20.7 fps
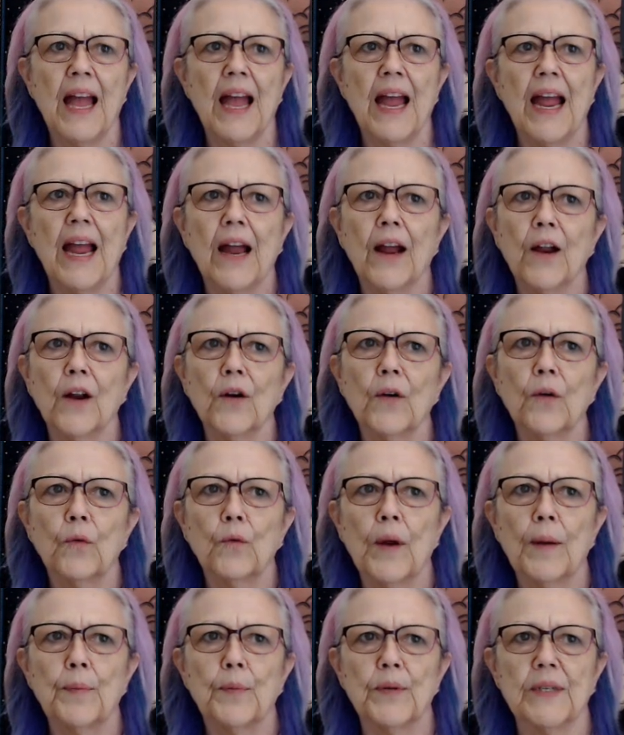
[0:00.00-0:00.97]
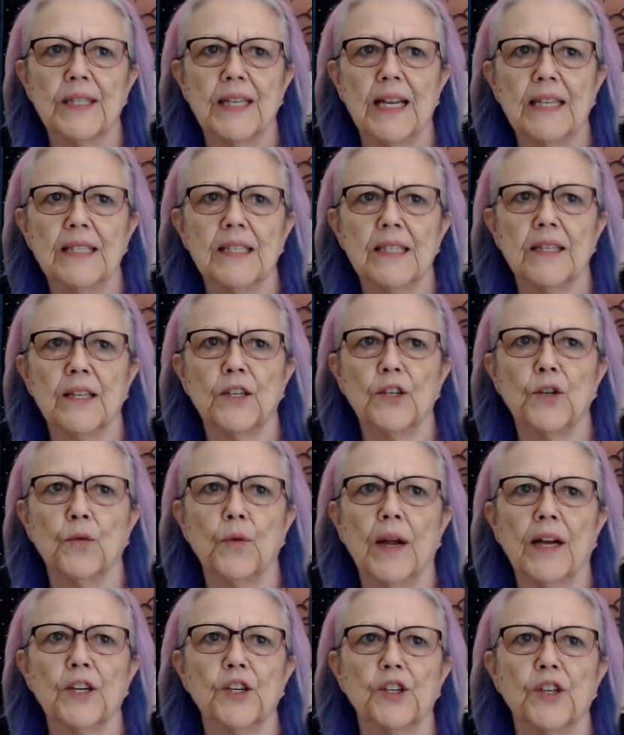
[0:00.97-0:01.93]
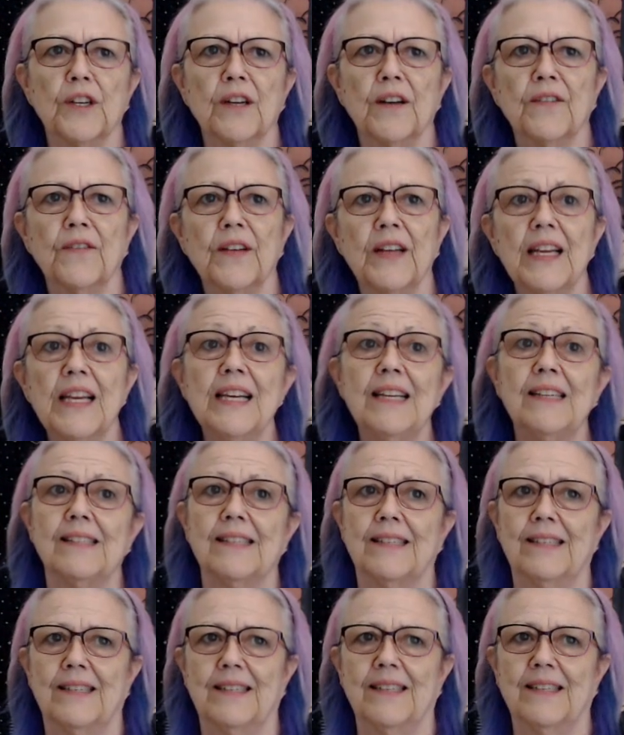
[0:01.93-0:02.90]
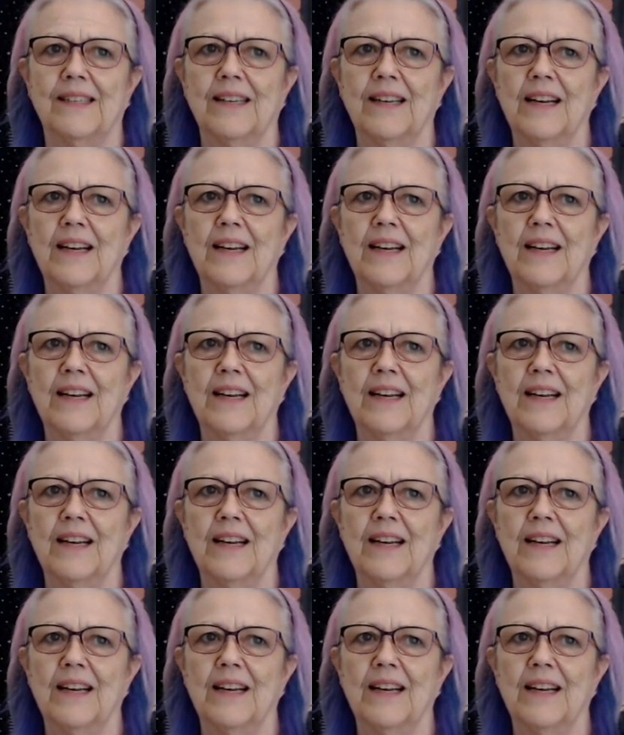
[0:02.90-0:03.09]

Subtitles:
Air represents the direction of east